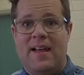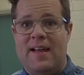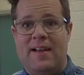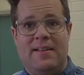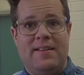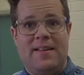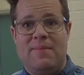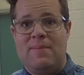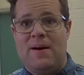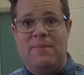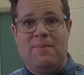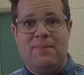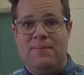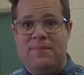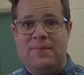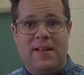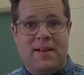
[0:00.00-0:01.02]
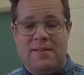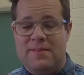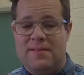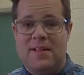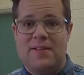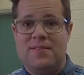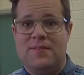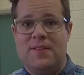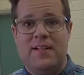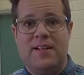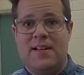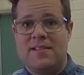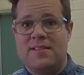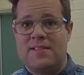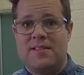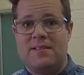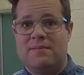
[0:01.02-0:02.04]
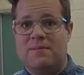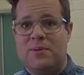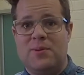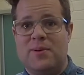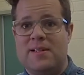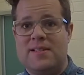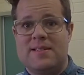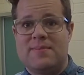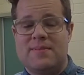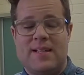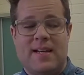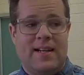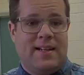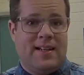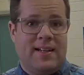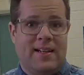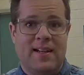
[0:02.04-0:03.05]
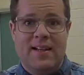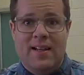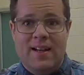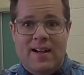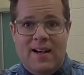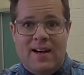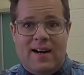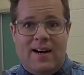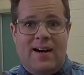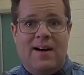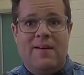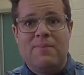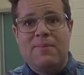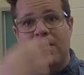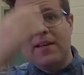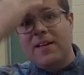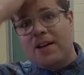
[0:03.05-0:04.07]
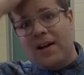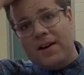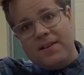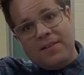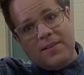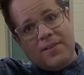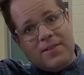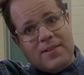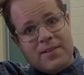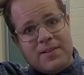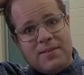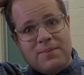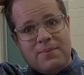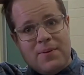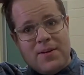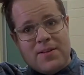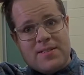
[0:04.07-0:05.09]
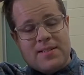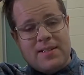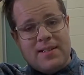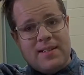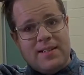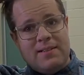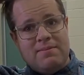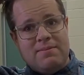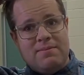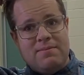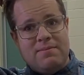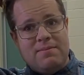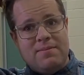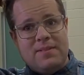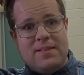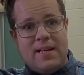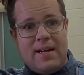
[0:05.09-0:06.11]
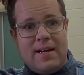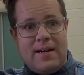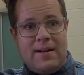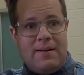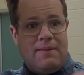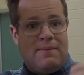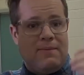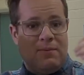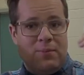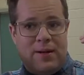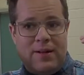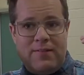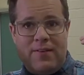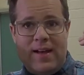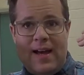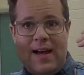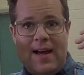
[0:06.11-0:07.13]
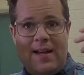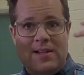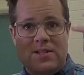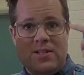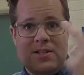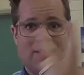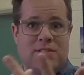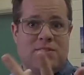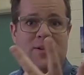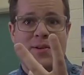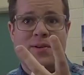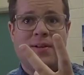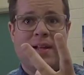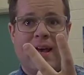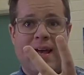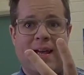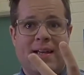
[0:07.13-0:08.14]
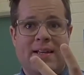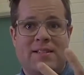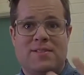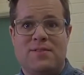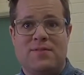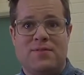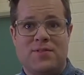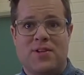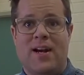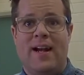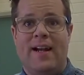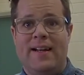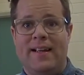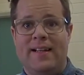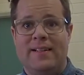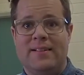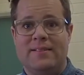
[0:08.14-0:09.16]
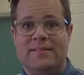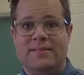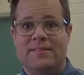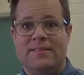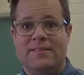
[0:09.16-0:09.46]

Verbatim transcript: those videos are always updating. But you know, look, personally, we've had 2 days of training